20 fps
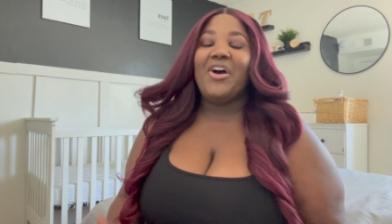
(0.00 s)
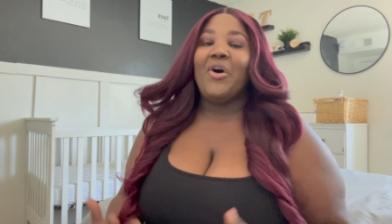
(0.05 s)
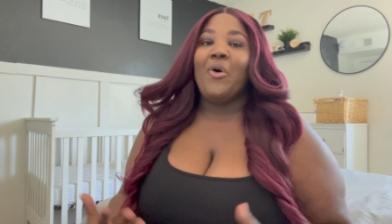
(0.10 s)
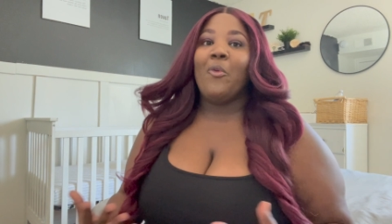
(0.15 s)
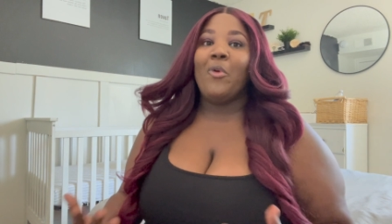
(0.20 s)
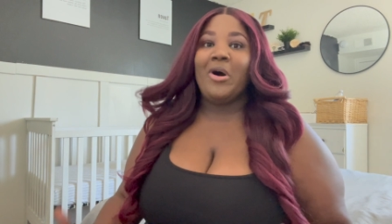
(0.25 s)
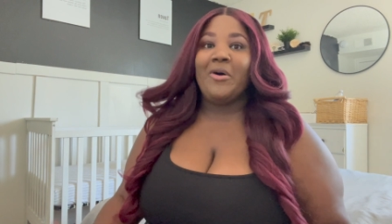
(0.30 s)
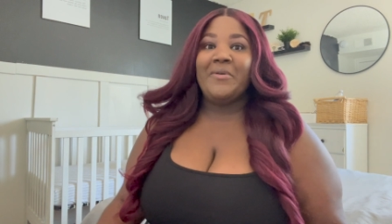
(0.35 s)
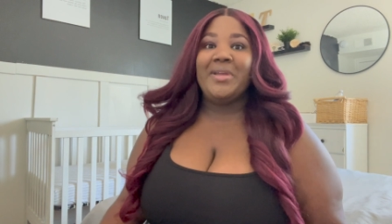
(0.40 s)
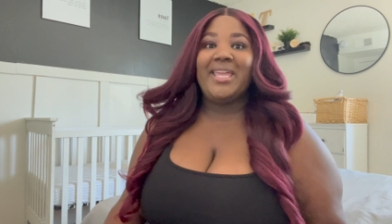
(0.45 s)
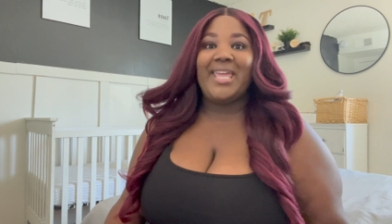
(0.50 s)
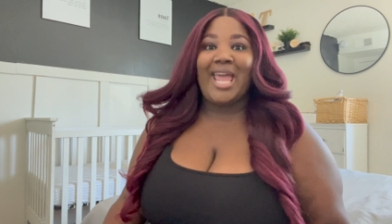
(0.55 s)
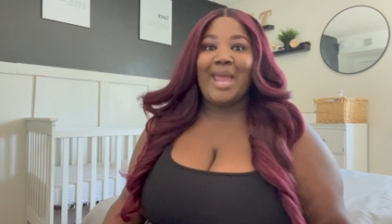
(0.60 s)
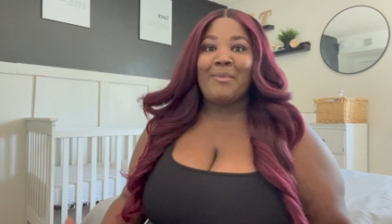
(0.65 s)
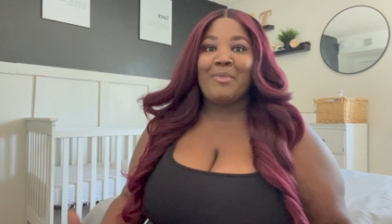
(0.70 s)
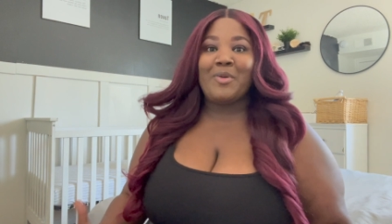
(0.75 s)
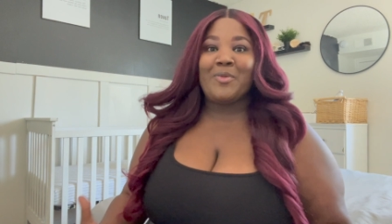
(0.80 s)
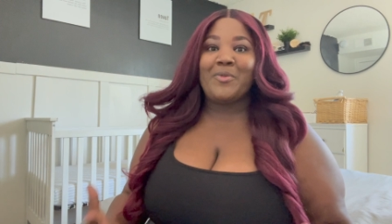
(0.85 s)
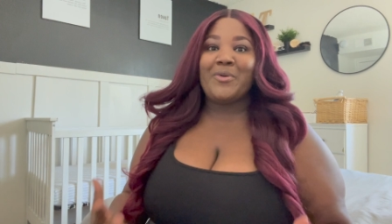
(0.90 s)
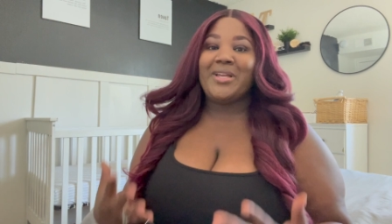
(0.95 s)
what we
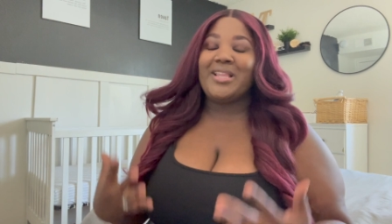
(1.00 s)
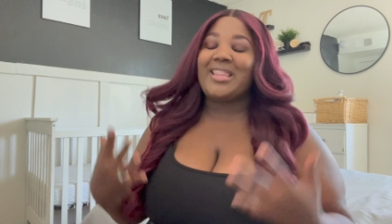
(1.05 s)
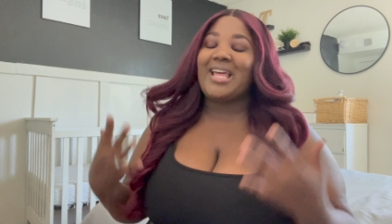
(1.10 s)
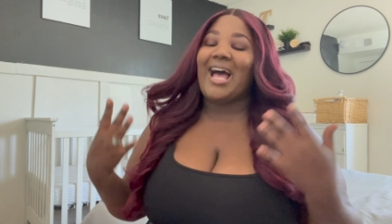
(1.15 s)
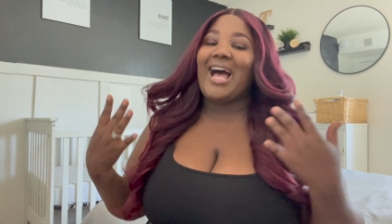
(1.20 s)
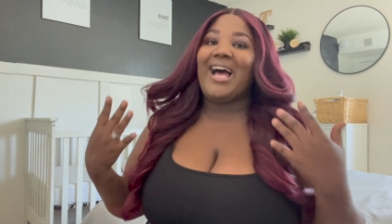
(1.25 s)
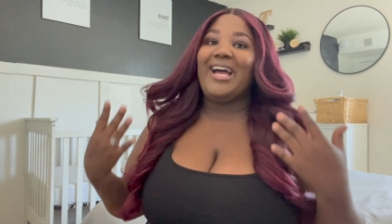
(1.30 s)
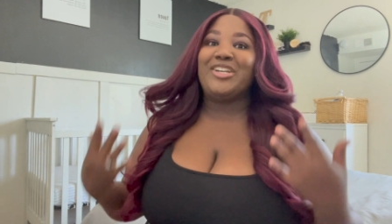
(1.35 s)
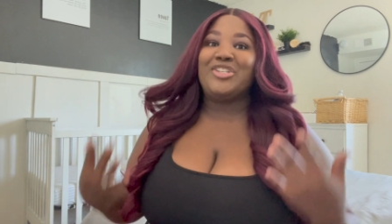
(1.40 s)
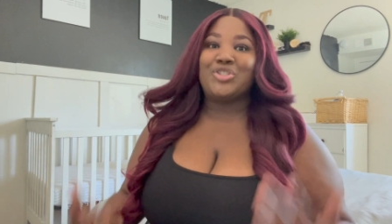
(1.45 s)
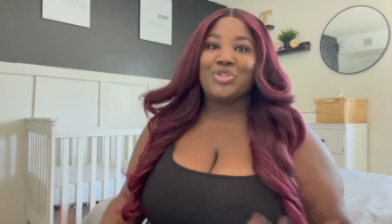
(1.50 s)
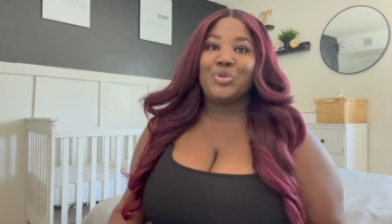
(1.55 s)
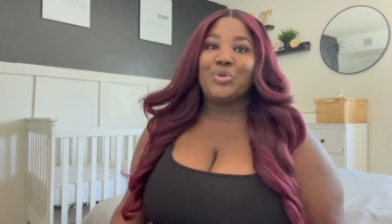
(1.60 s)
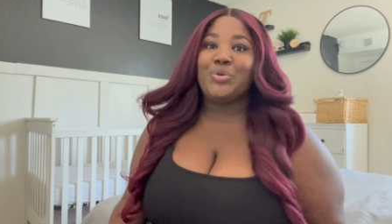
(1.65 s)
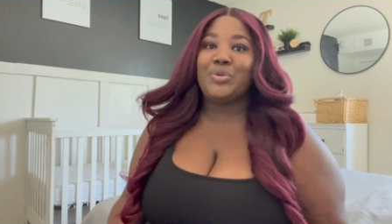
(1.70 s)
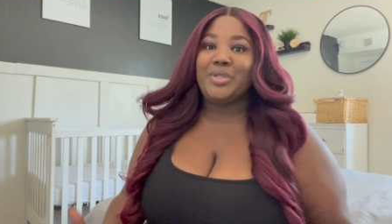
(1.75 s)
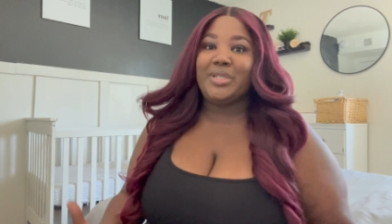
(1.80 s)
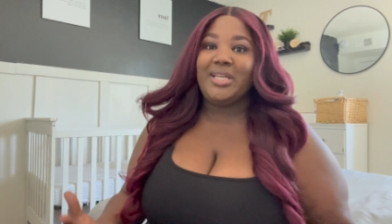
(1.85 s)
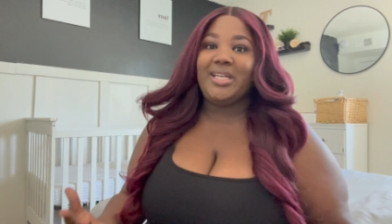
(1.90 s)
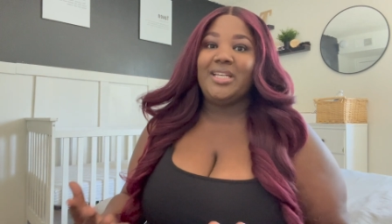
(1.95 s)
came up with, I
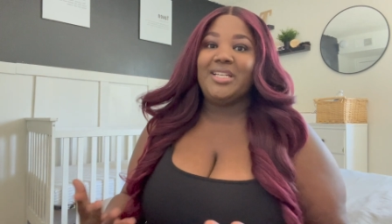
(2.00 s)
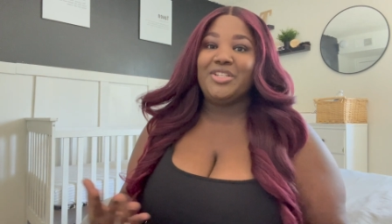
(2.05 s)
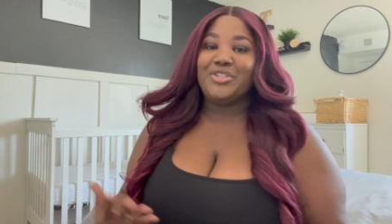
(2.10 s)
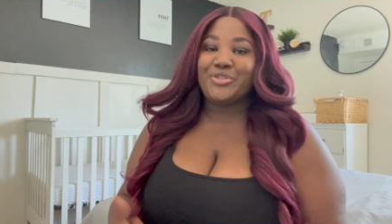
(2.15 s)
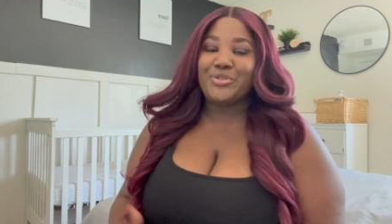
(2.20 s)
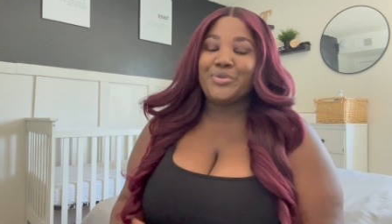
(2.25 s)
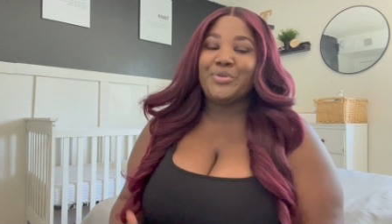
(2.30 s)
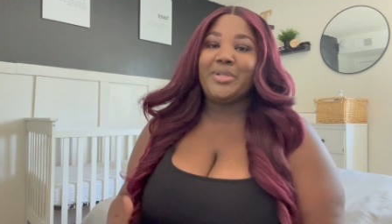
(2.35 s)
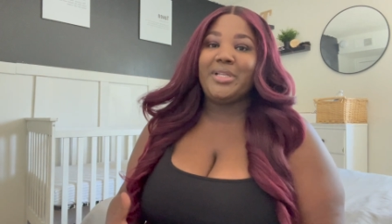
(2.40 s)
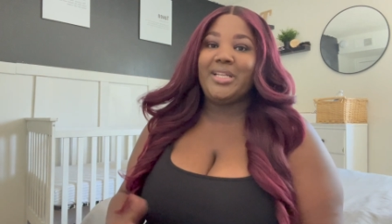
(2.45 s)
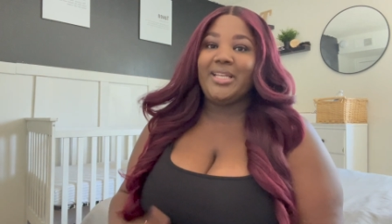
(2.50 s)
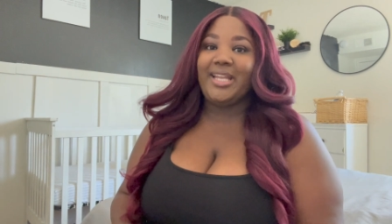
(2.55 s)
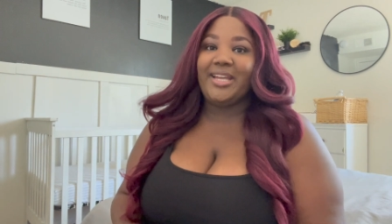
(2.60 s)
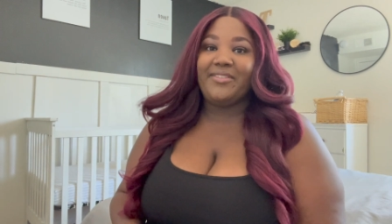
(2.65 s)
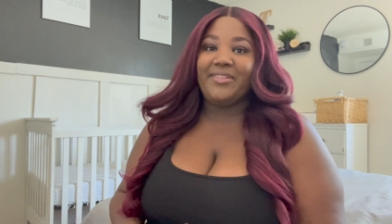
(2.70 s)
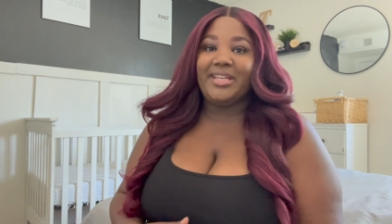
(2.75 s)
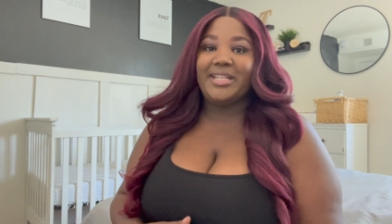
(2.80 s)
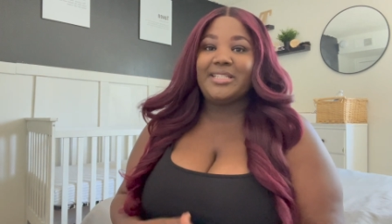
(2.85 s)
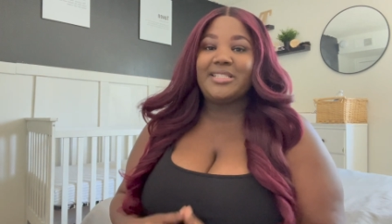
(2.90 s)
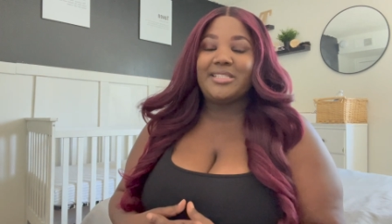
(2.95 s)
truly, truly love
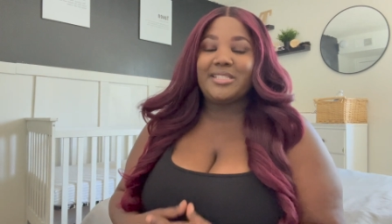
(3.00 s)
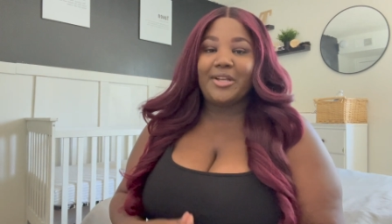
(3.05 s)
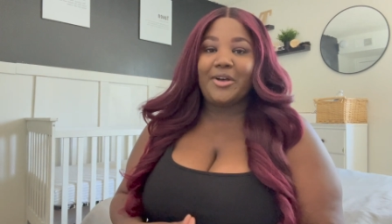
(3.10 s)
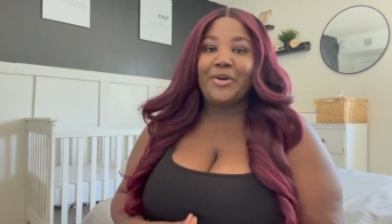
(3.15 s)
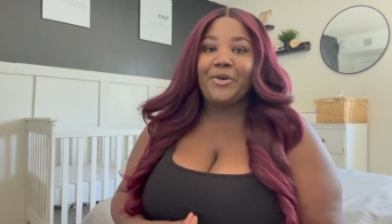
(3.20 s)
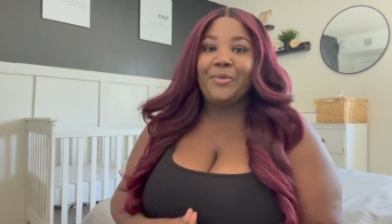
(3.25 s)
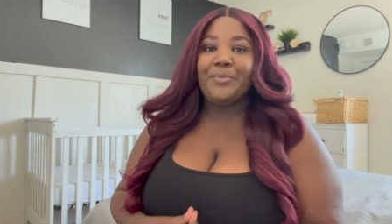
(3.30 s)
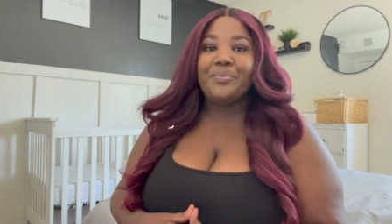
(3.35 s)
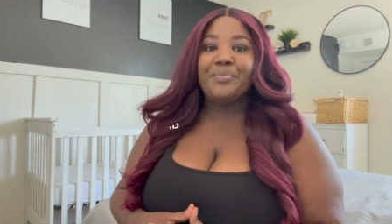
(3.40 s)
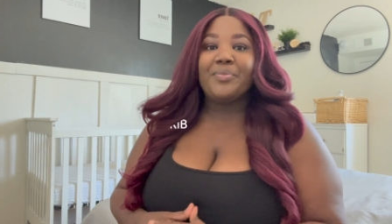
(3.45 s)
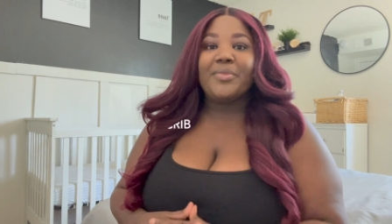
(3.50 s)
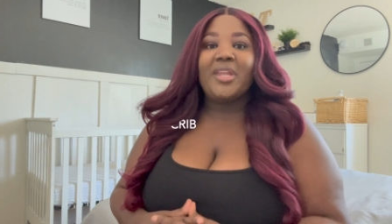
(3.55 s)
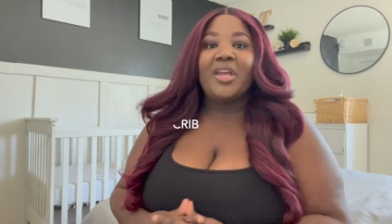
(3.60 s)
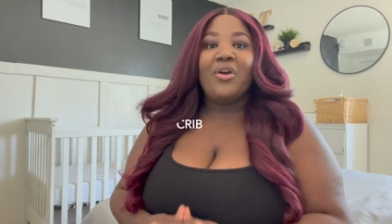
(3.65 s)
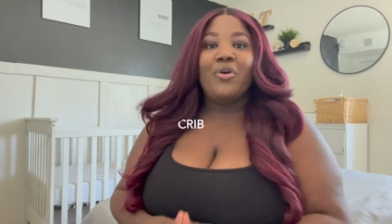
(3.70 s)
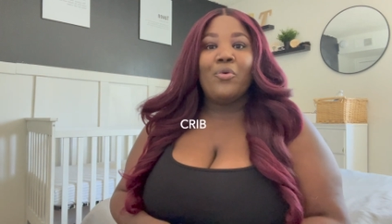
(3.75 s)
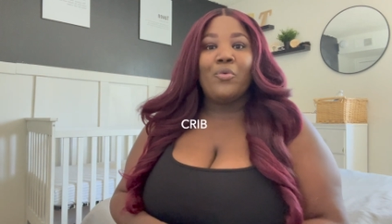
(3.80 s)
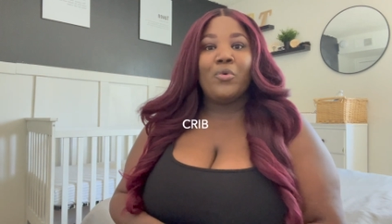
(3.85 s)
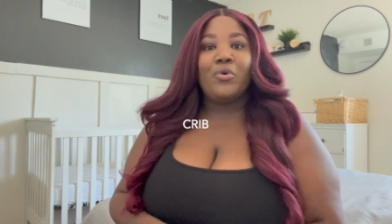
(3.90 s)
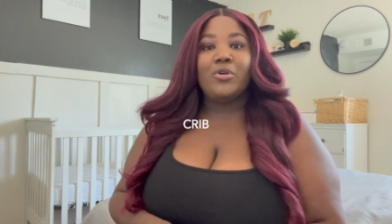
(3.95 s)
it. So
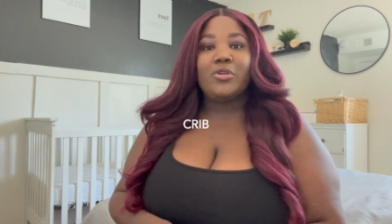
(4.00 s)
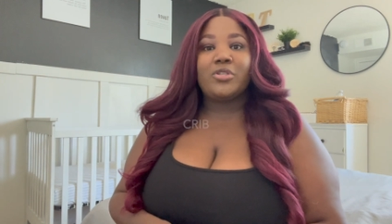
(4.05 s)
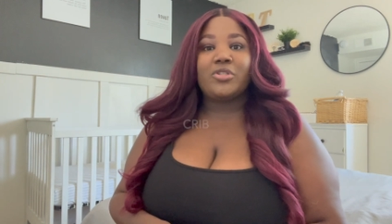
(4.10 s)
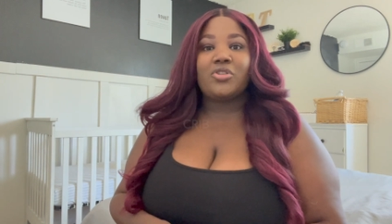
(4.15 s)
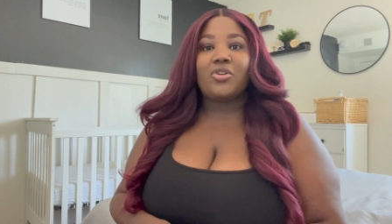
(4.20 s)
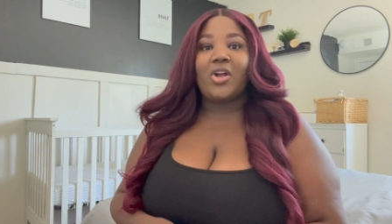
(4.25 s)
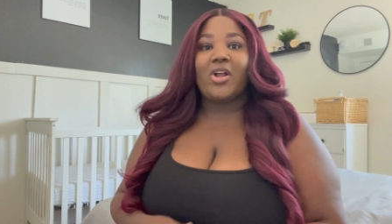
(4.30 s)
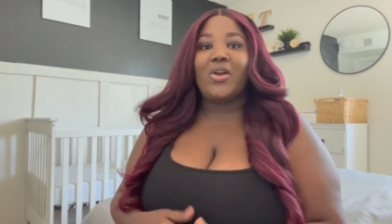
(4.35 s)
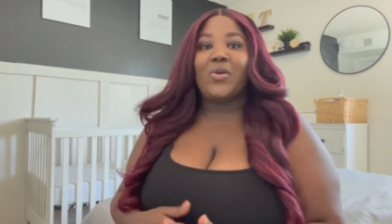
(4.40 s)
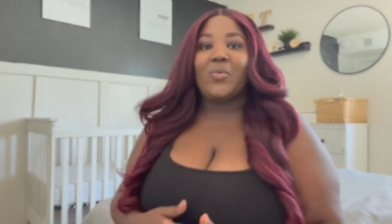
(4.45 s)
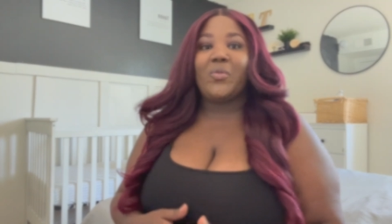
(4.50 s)
we'll start